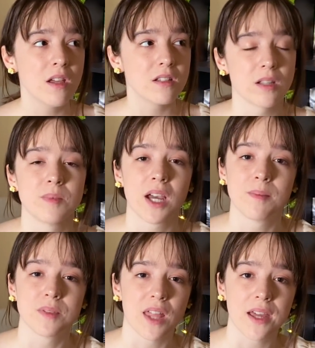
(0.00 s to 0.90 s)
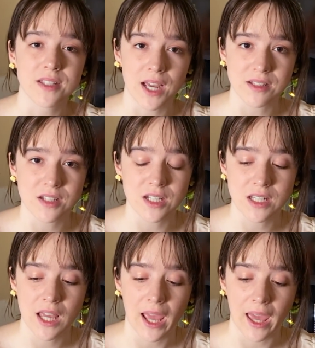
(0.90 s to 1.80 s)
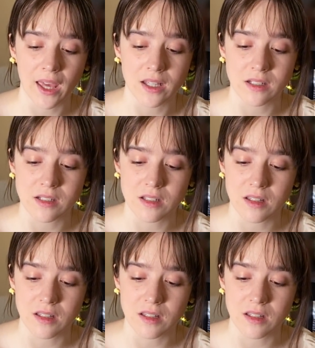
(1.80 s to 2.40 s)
sometimes that testing and